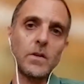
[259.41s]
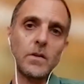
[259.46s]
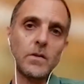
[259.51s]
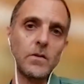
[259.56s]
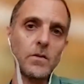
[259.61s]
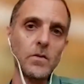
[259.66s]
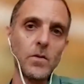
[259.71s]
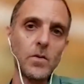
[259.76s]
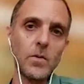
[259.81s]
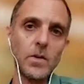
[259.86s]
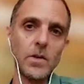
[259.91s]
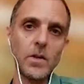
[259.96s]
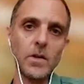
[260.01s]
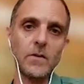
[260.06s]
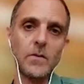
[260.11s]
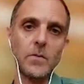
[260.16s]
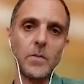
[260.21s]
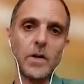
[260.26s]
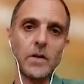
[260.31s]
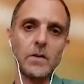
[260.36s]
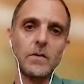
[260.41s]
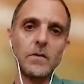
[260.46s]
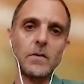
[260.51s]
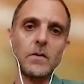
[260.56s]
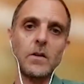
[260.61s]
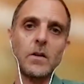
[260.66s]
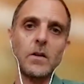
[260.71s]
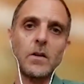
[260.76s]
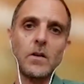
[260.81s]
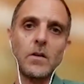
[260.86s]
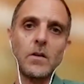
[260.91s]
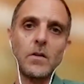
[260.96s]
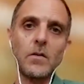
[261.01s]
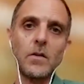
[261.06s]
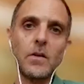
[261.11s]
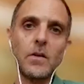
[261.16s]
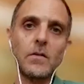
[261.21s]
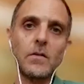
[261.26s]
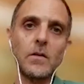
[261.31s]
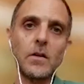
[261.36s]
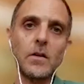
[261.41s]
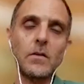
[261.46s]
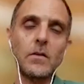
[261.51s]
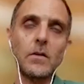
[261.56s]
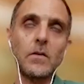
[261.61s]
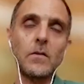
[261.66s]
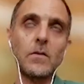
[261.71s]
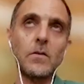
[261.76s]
no one expects things like that.